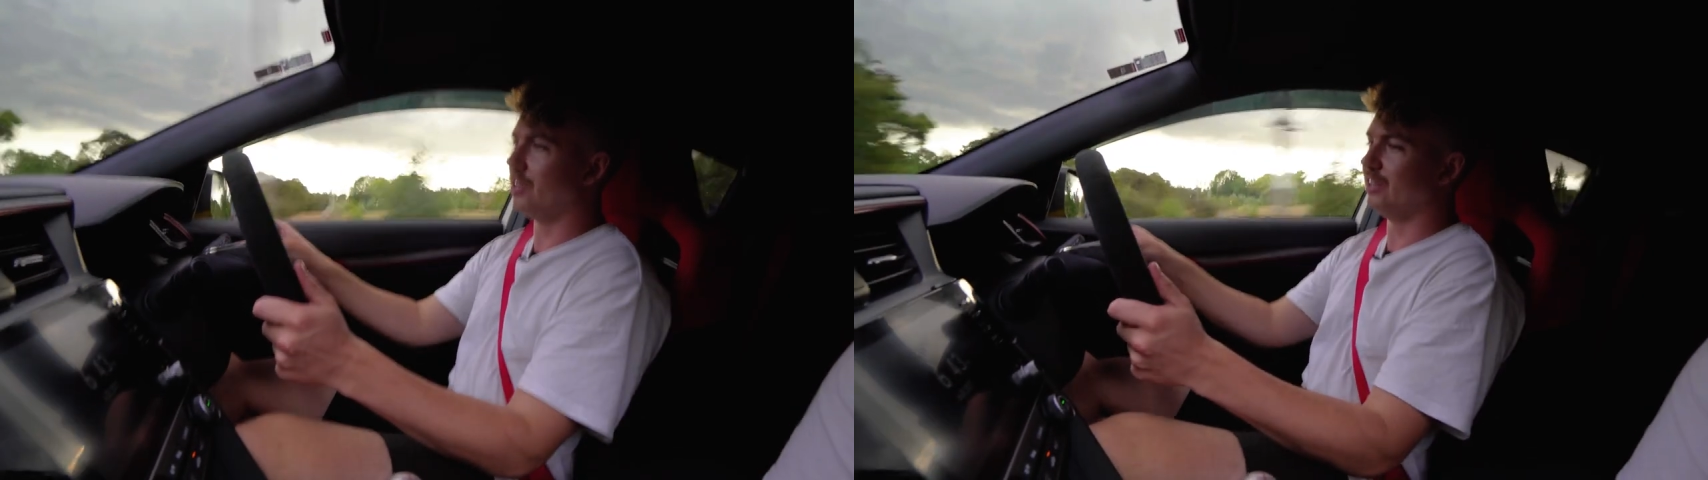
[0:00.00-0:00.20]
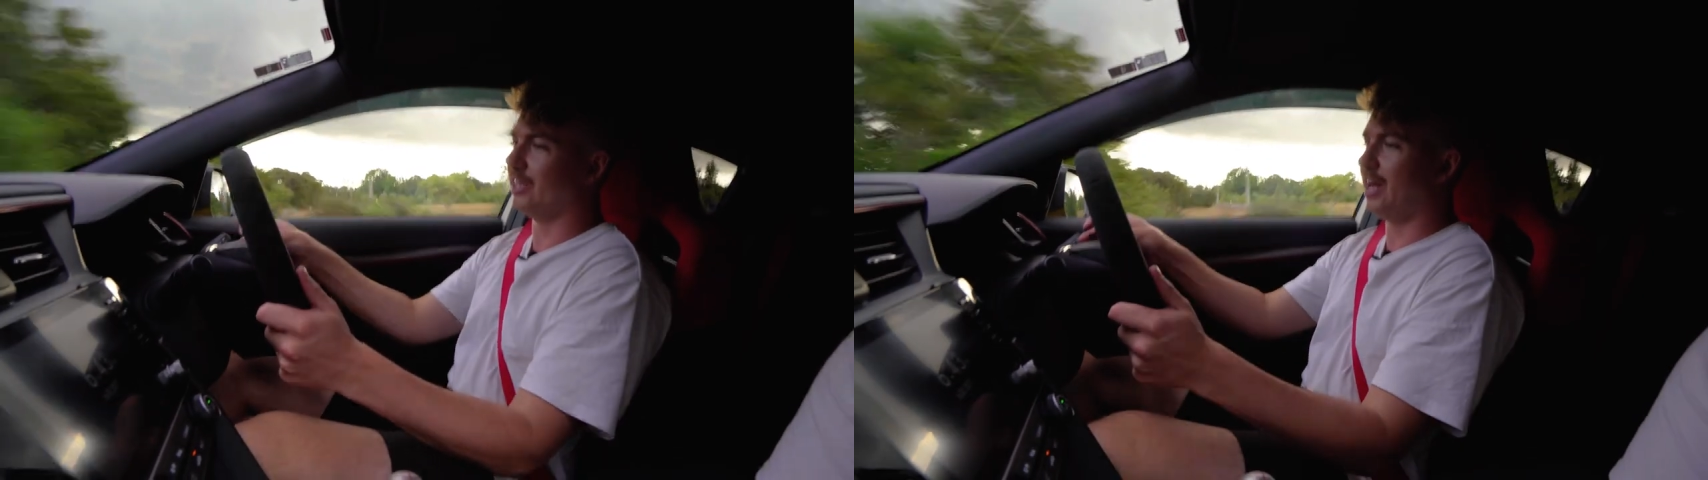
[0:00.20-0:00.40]

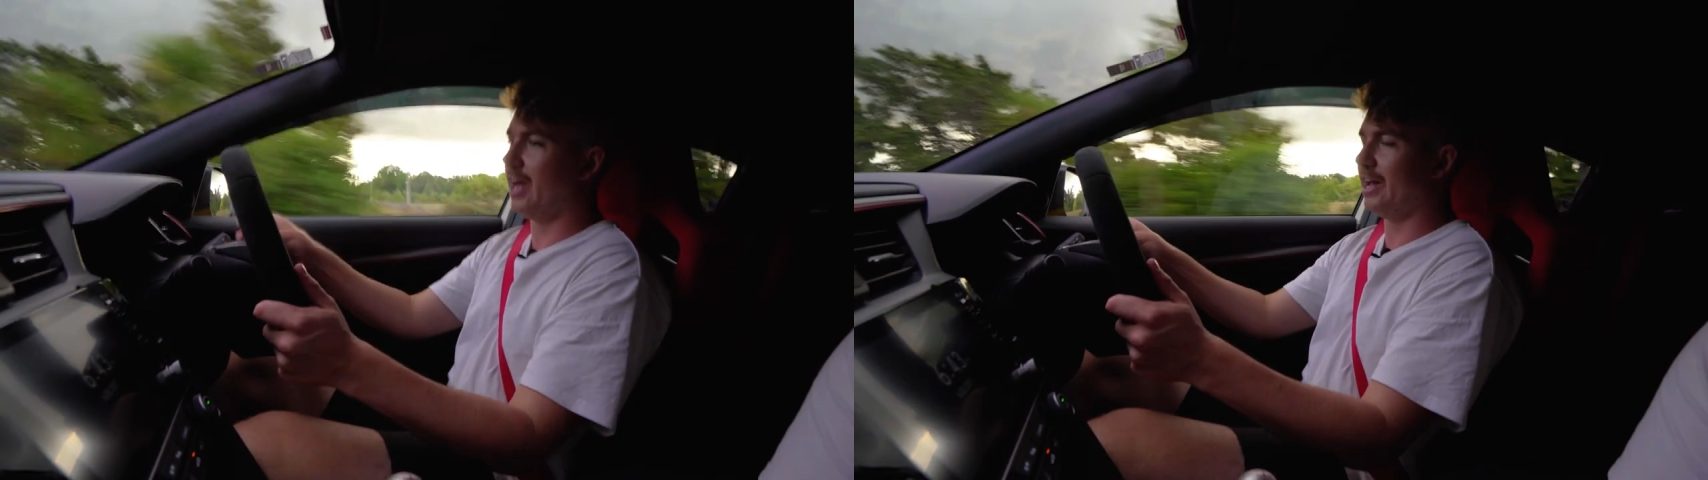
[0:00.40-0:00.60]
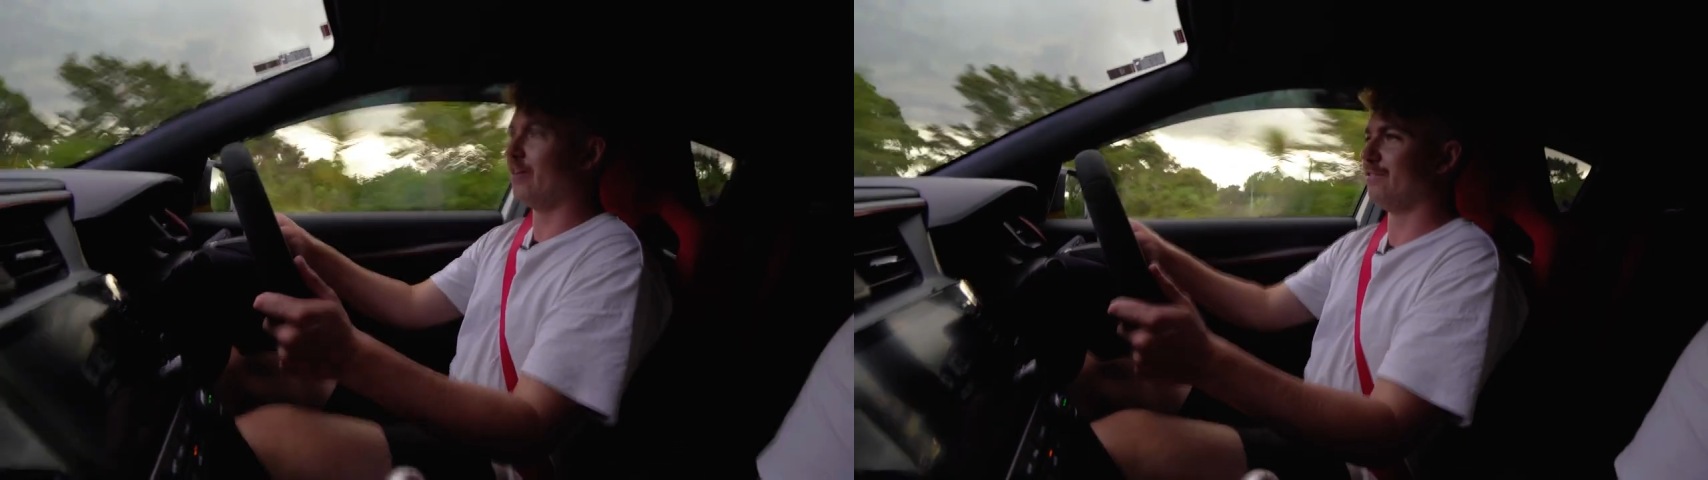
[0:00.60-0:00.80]

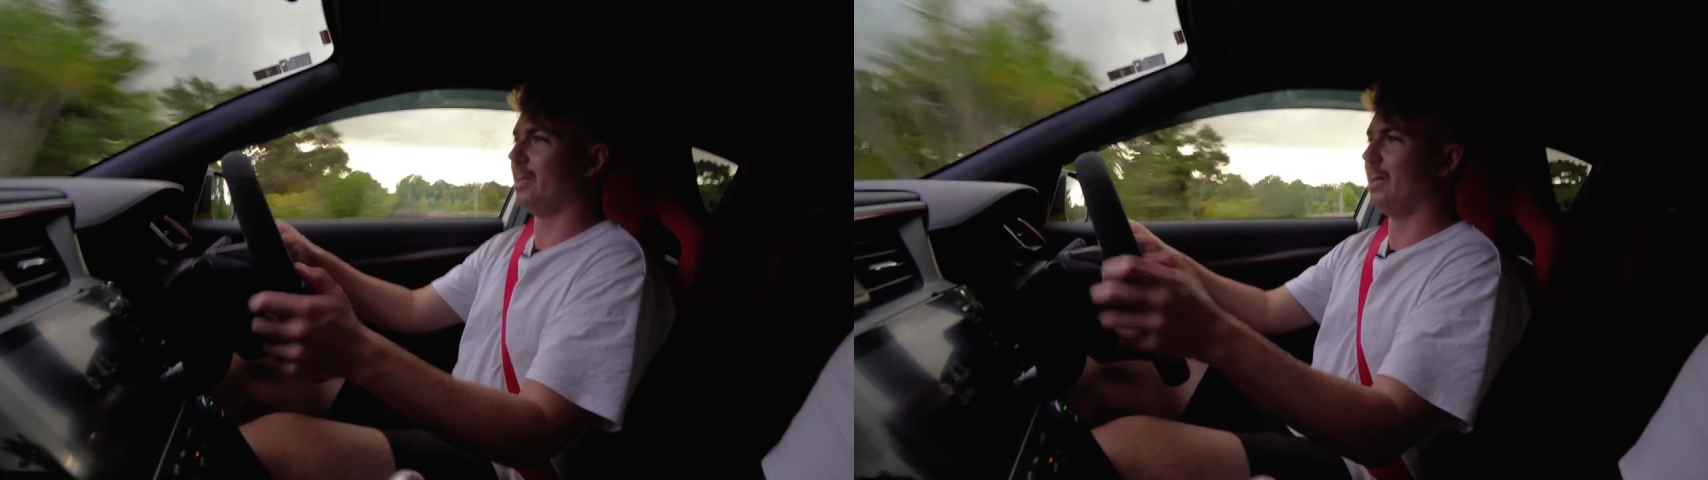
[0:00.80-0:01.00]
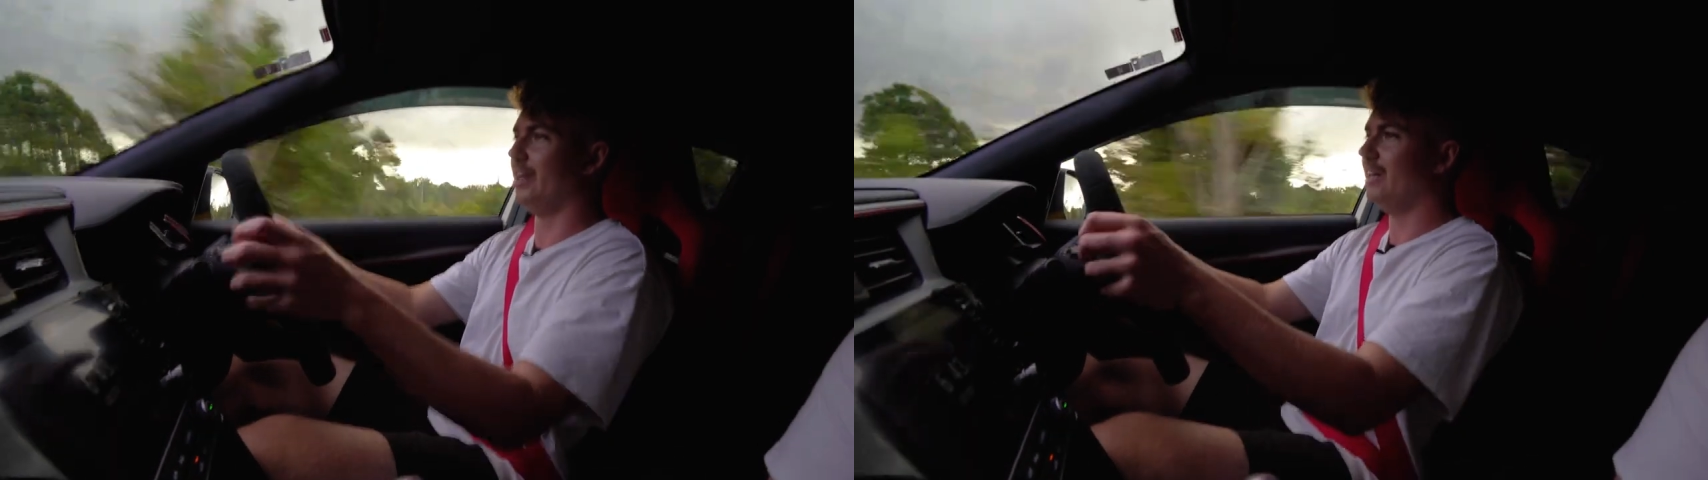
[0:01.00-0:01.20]
online of
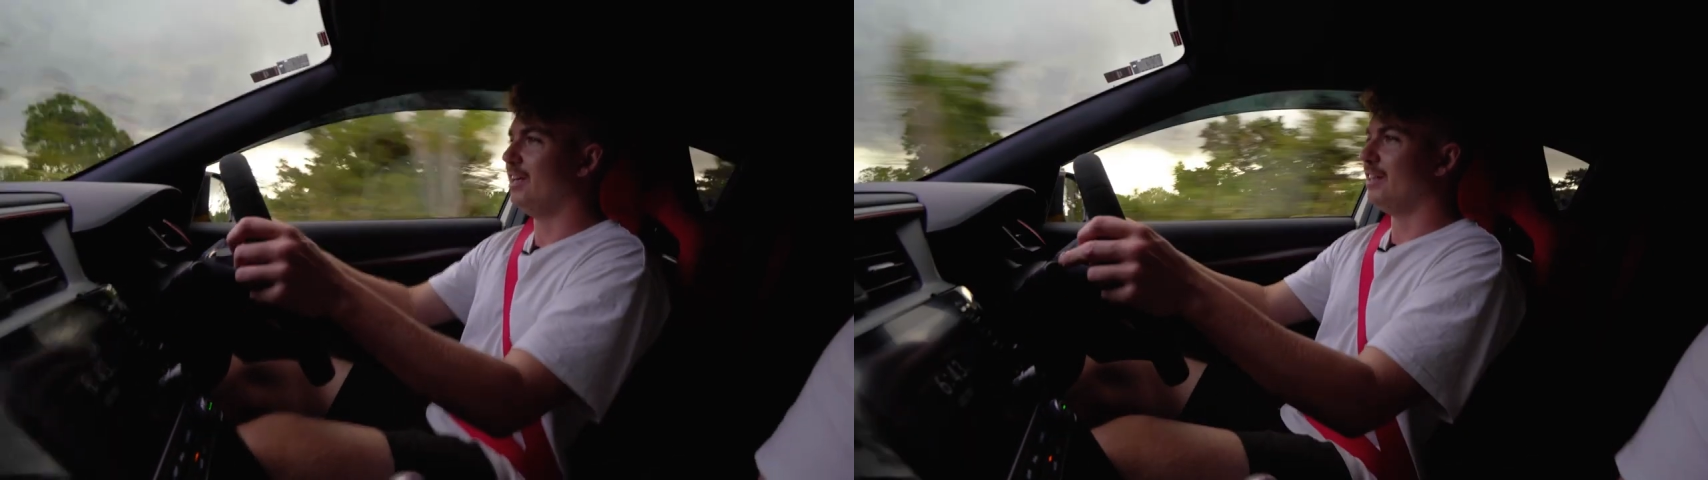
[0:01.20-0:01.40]
the,